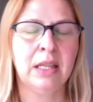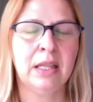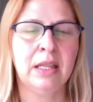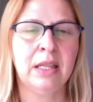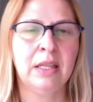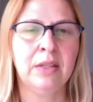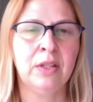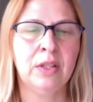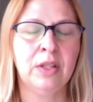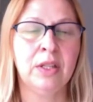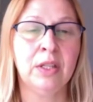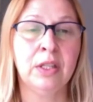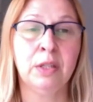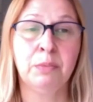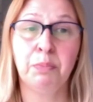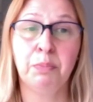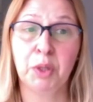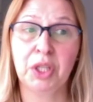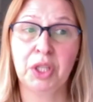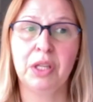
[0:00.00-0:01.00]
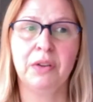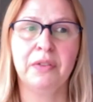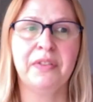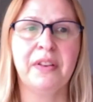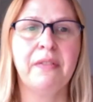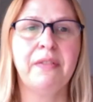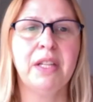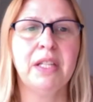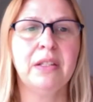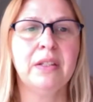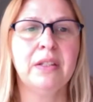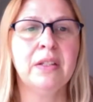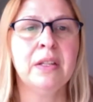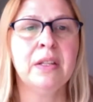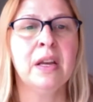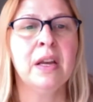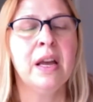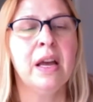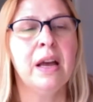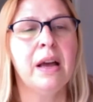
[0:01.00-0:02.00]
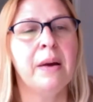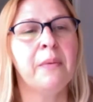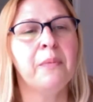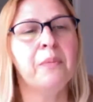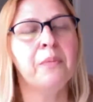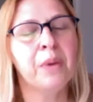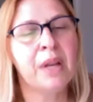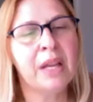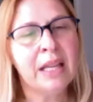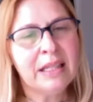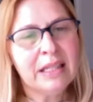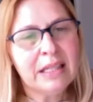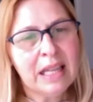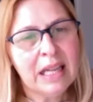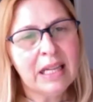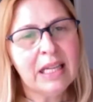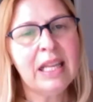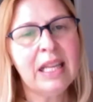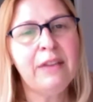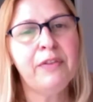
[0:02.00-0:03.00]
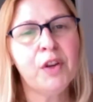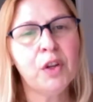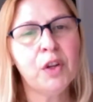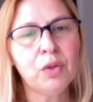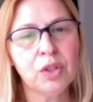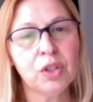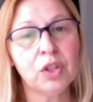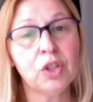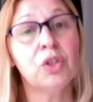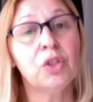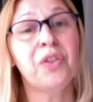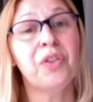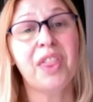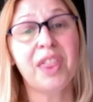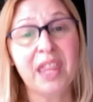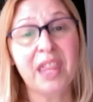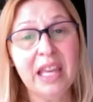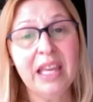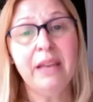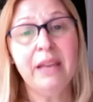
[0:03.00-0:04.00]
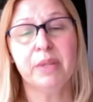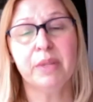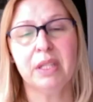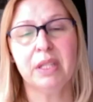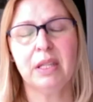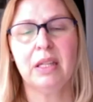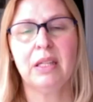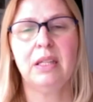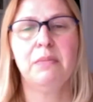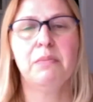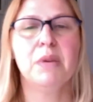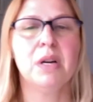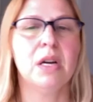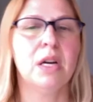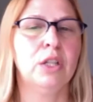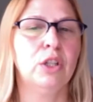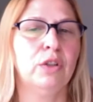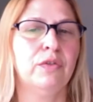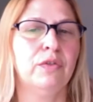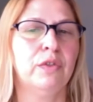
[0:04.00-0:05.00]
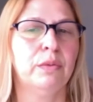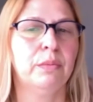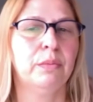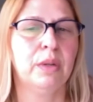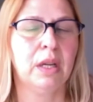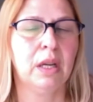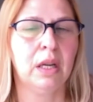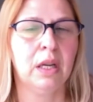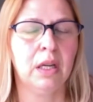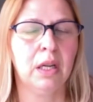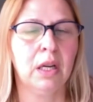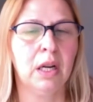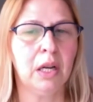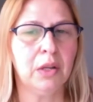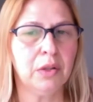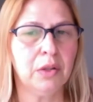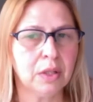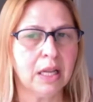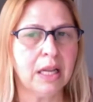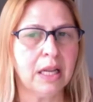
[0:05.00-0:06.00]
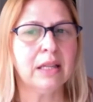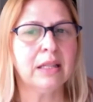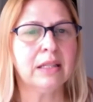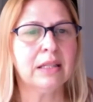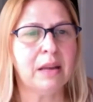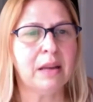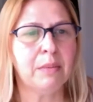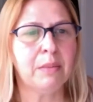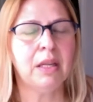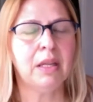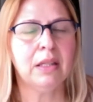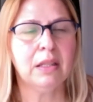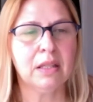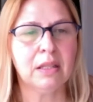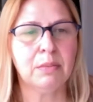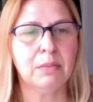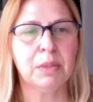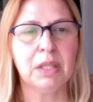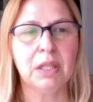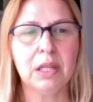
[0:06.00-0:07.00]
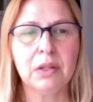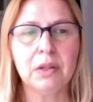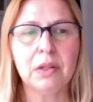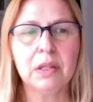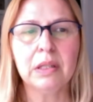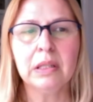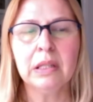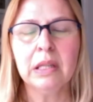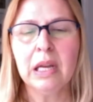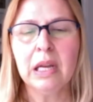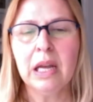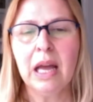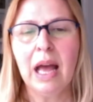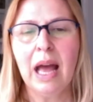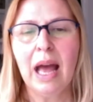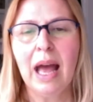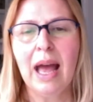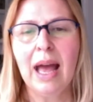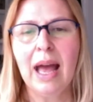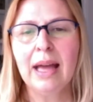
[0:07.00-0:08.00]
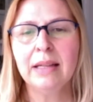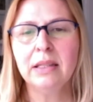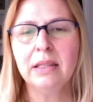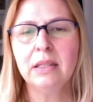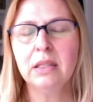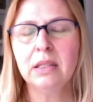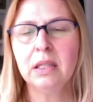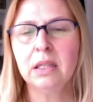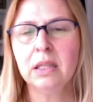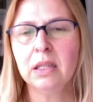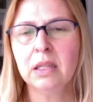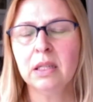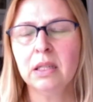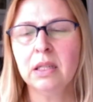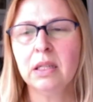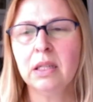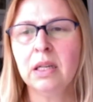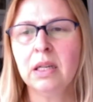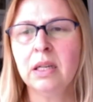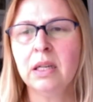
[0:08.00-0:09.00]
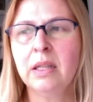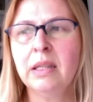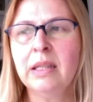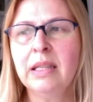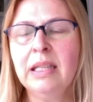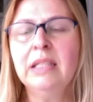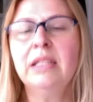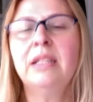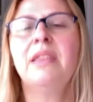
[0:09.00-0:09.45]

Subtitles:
this body of evidence. Instead, he focuses on themes that emerge from closely examining this material, and these